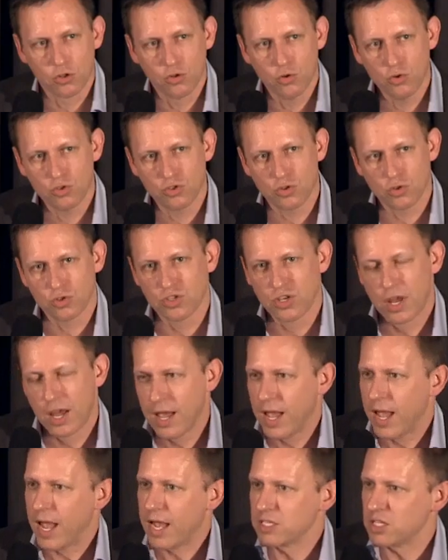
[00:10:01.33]
losers
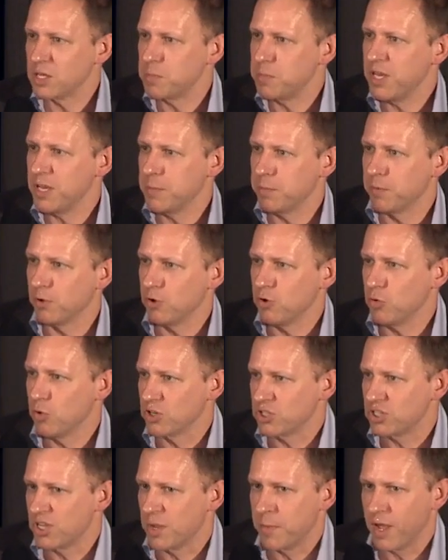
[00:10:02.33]
as the people who are
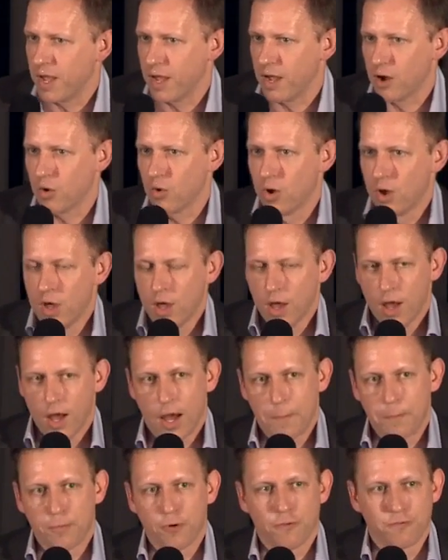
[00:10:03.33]
somehow
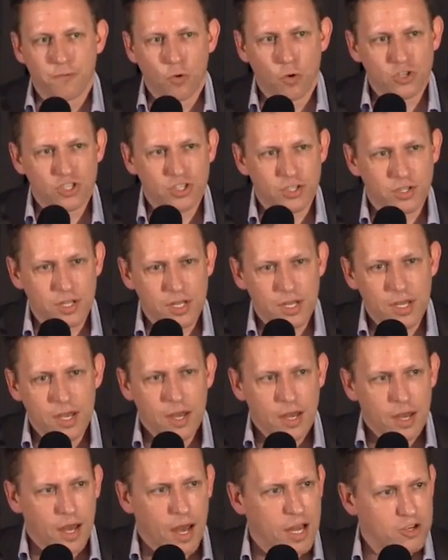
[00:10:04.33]
perversely
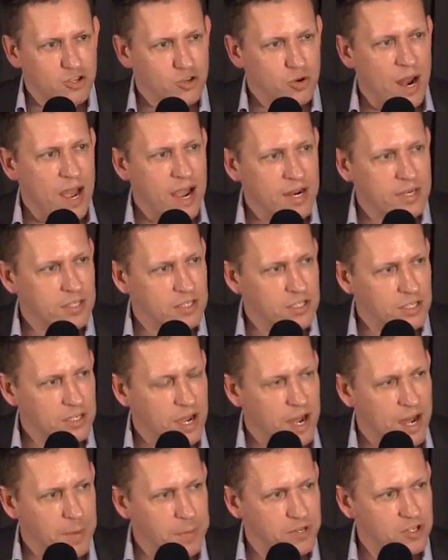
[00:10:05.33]
attracted to
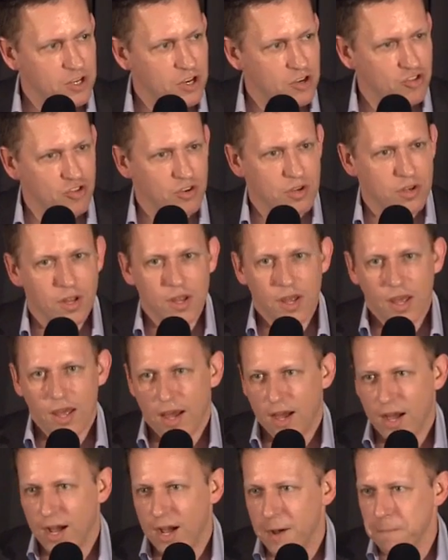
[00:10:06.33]
competition
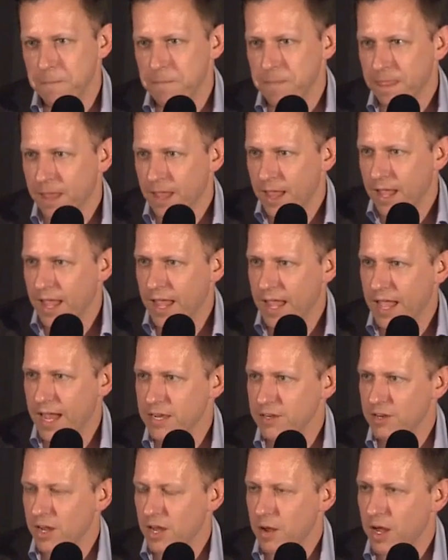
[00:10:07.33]

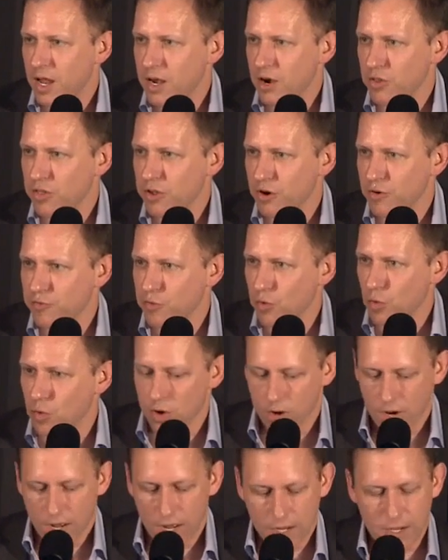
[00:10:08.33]
and are
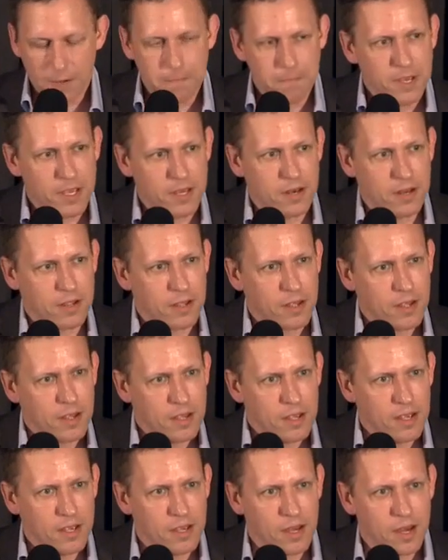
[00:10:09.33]
therefore competing
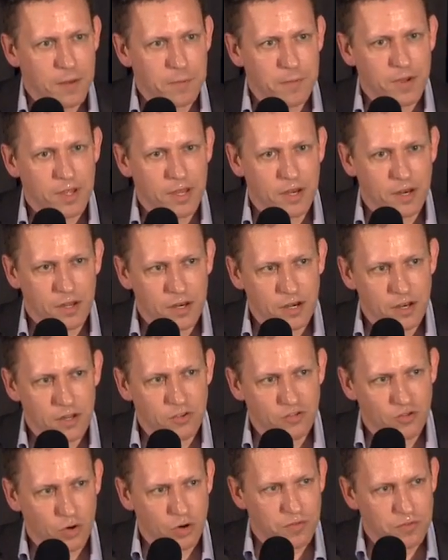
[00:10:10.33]
in a
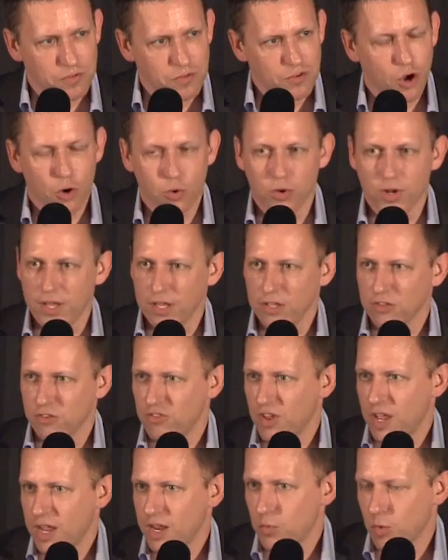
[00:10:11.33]
sort of totally
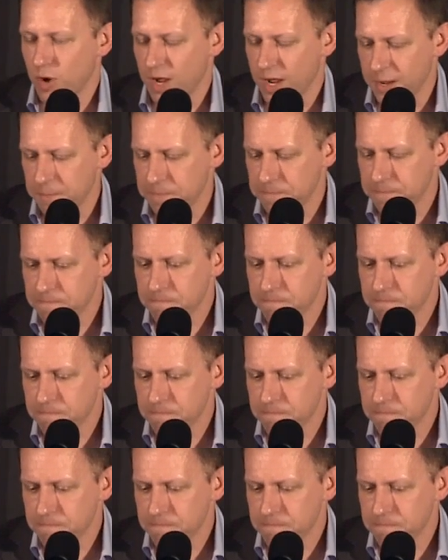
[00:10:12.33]
insane way.